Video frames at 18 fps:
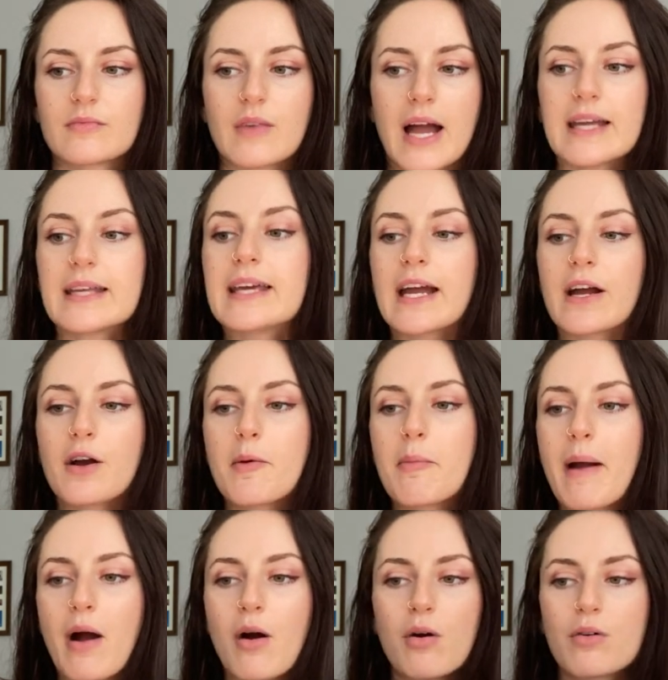I care
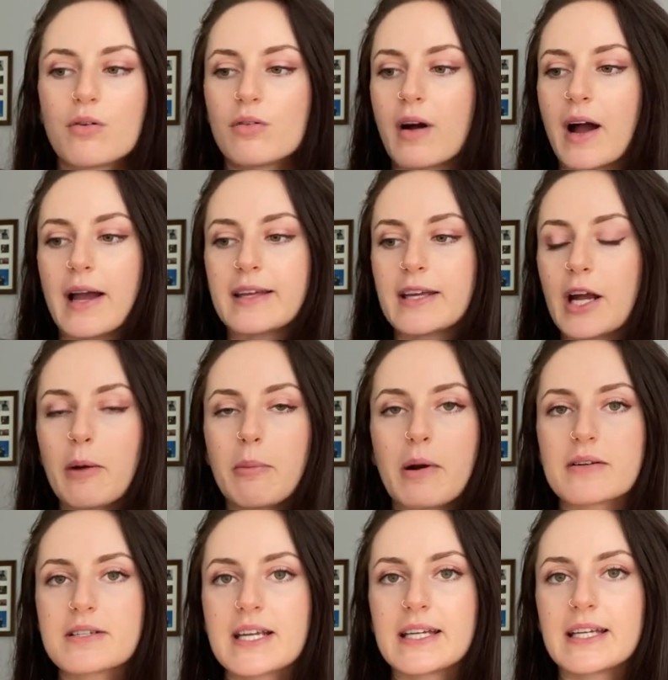about I care
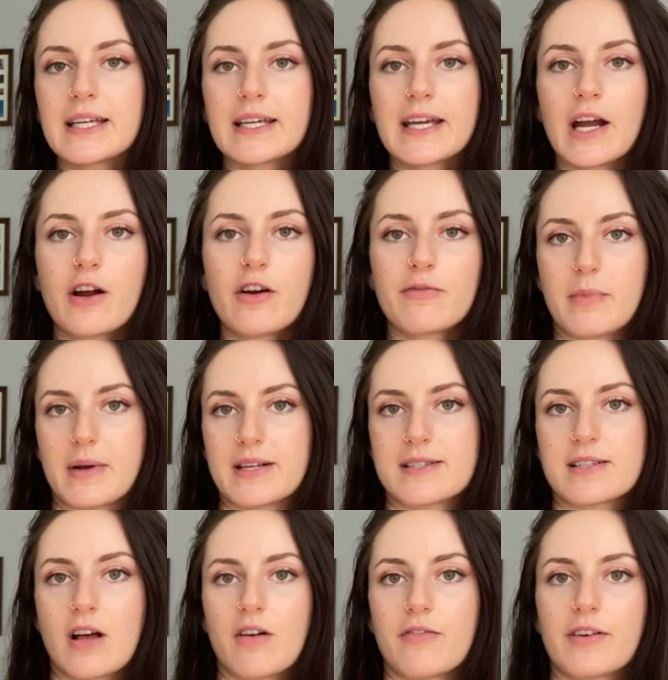about taking care of
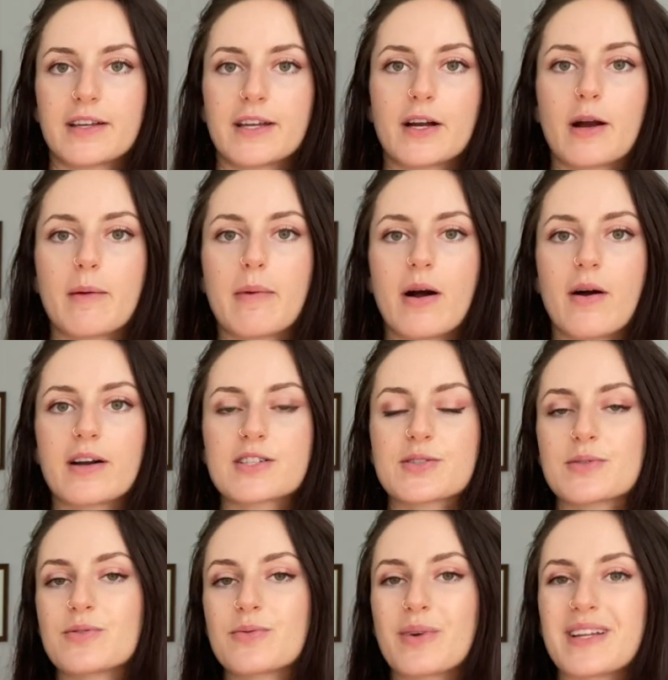myself. I care about
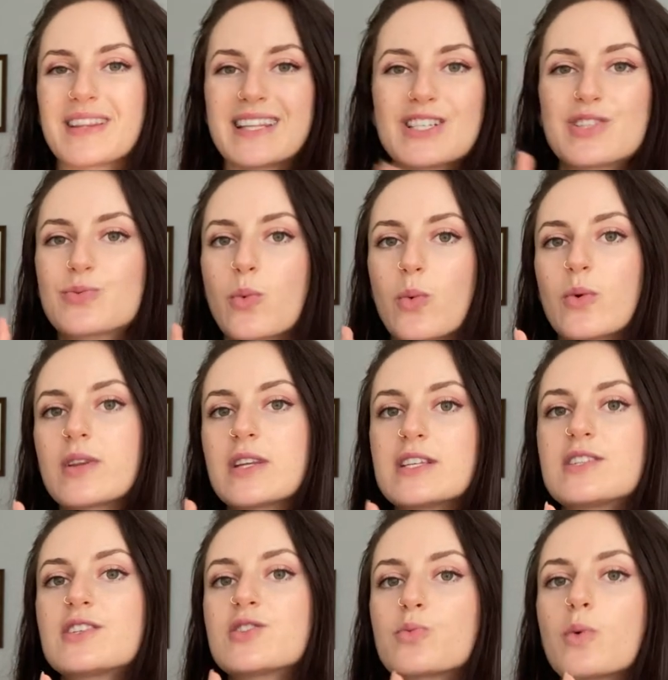right. This
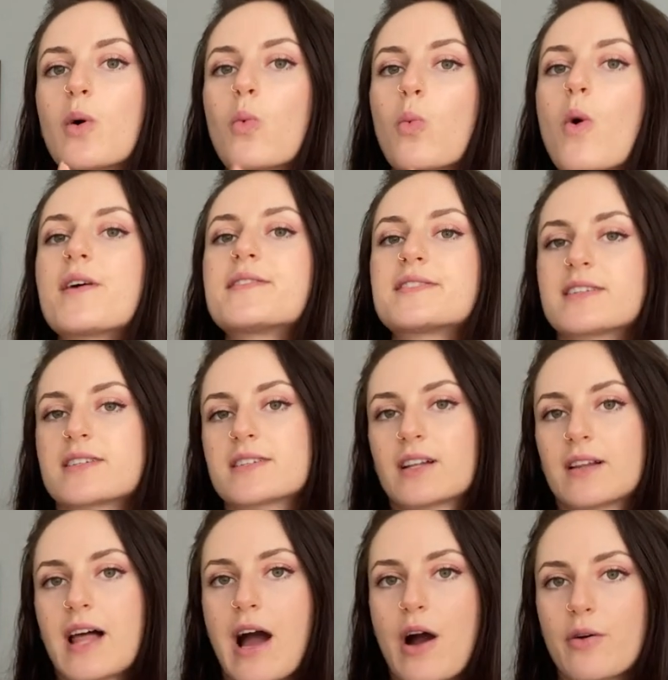this is what wasn't
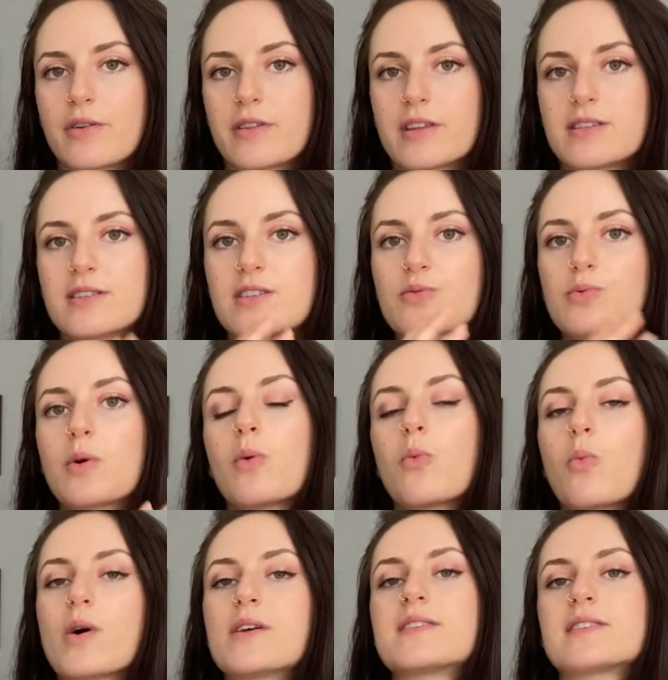allowed. This is
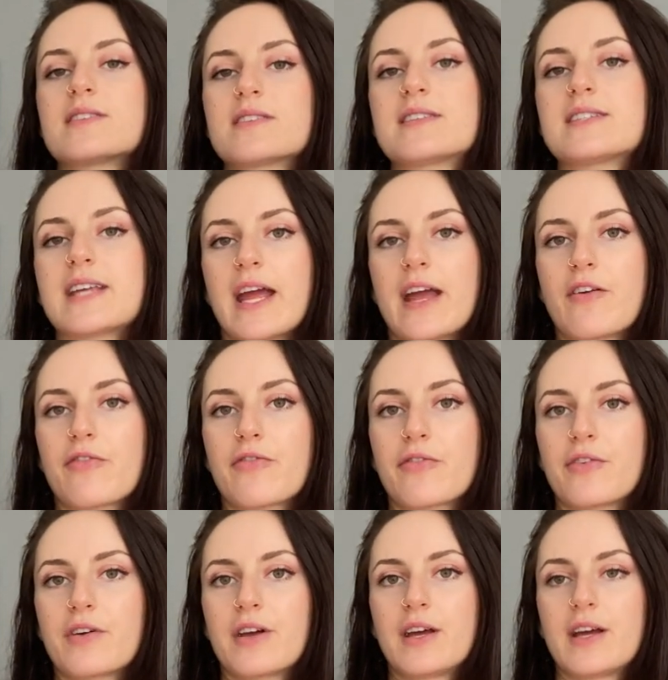what wasn't safe.
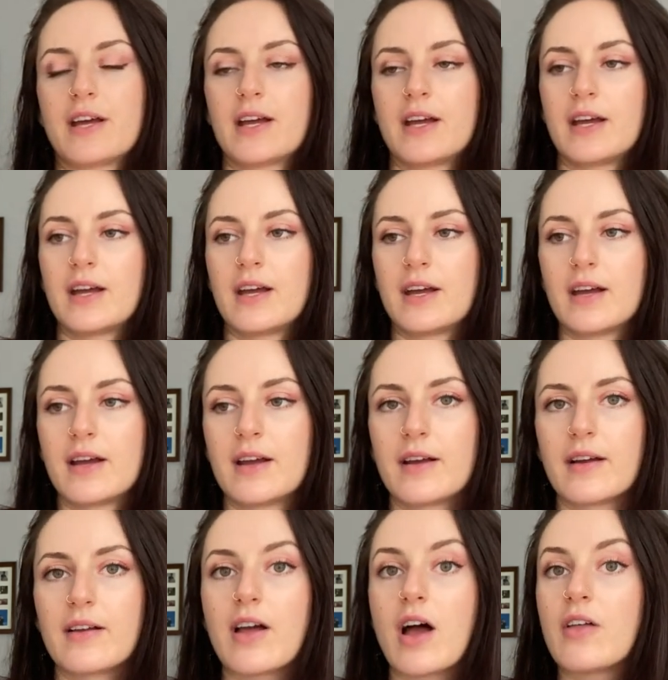
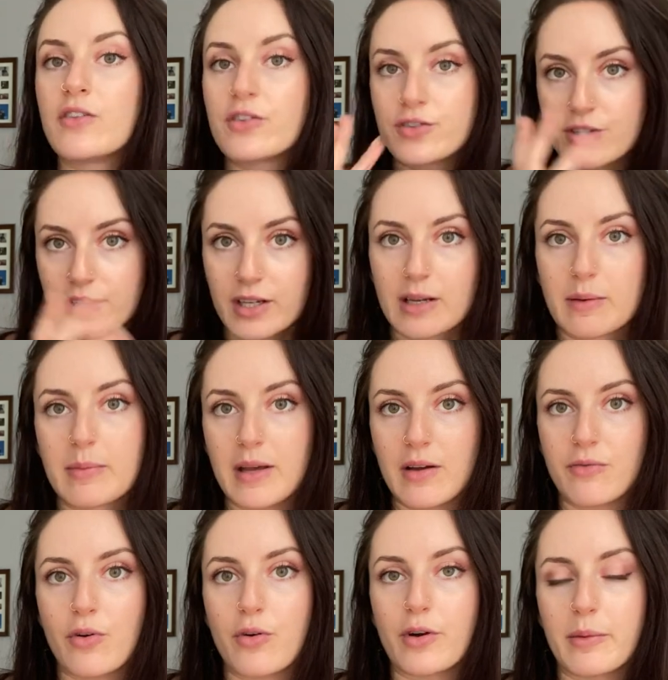And there's going to be
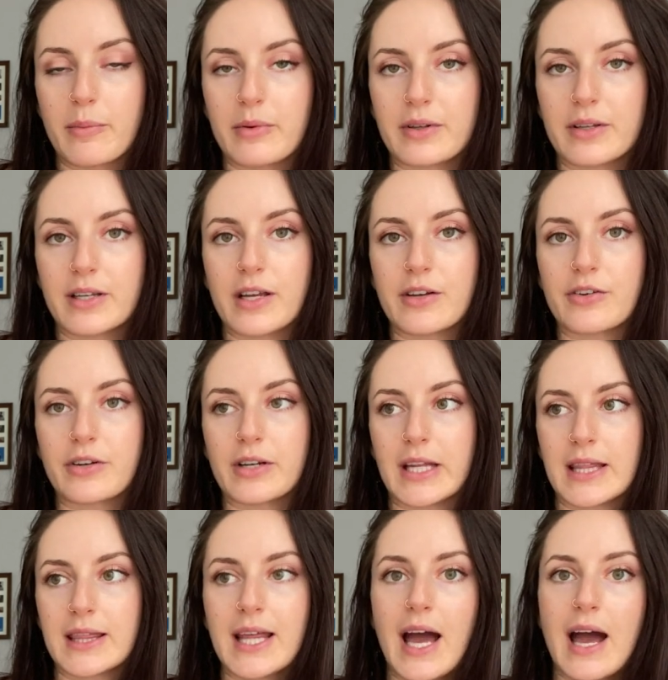a vulnerability
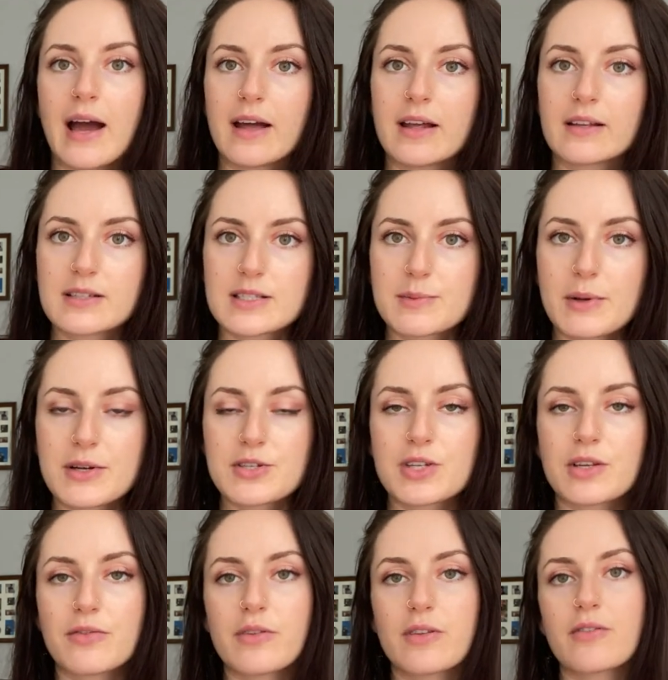underneath that,
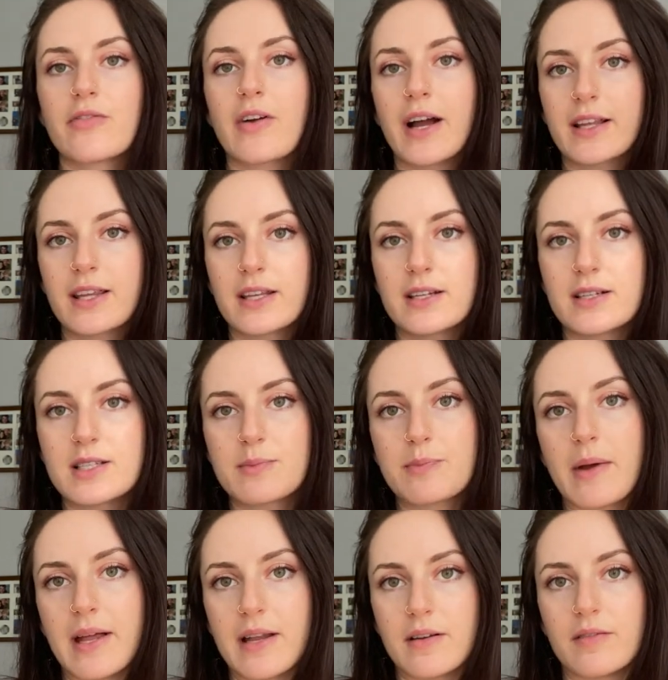especially for the fact that it's
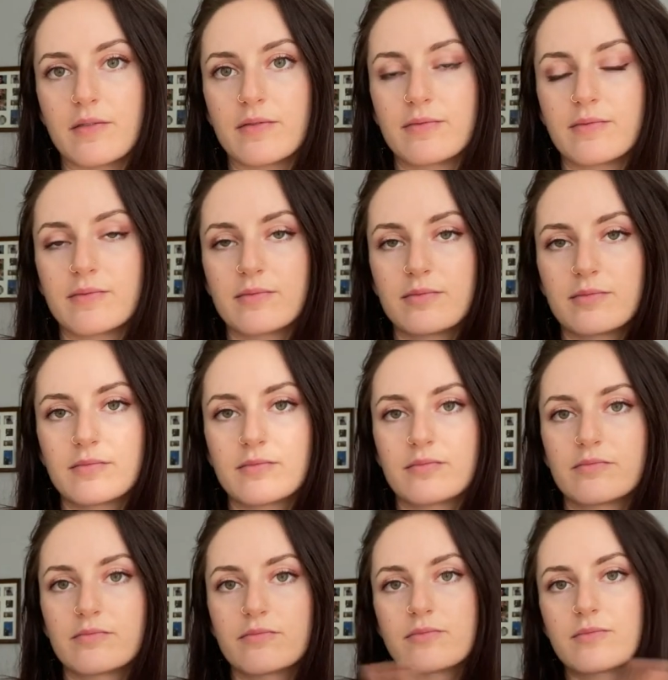been
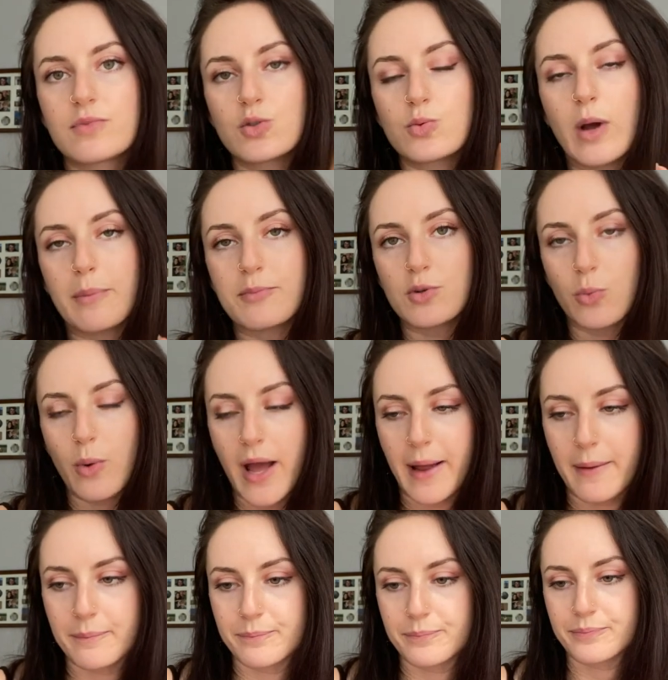swept
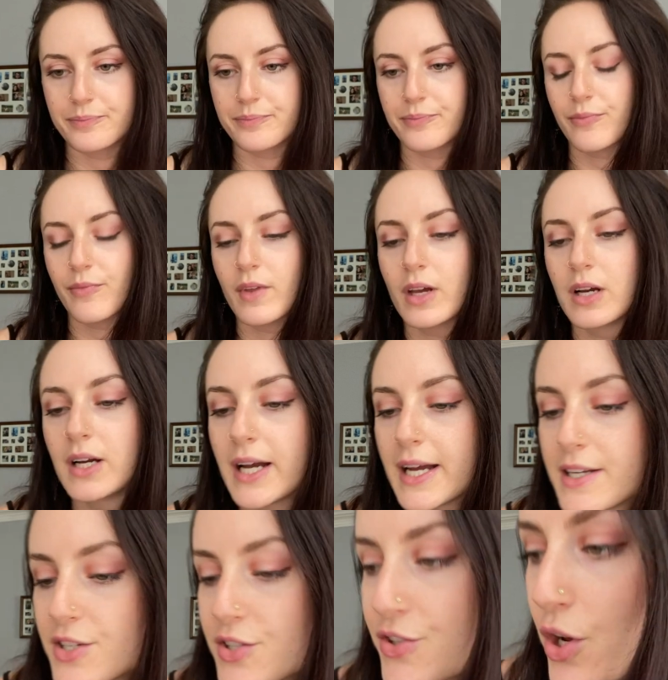away
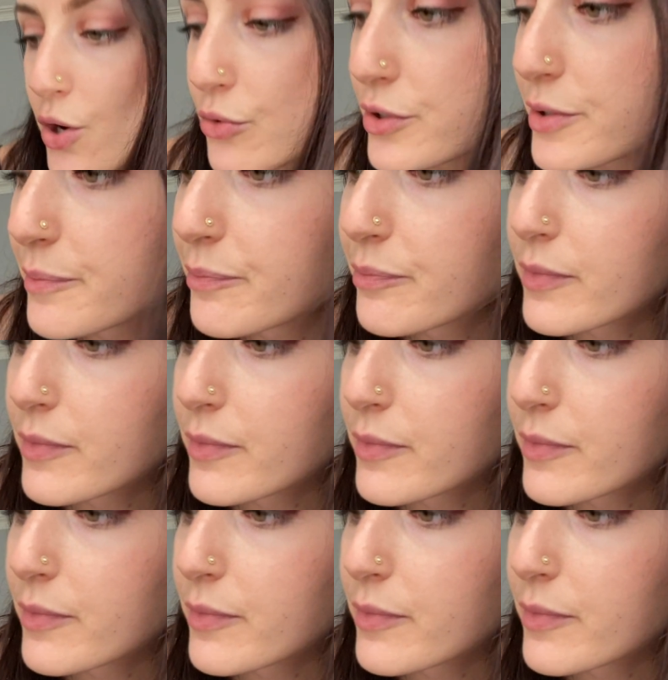and disowned.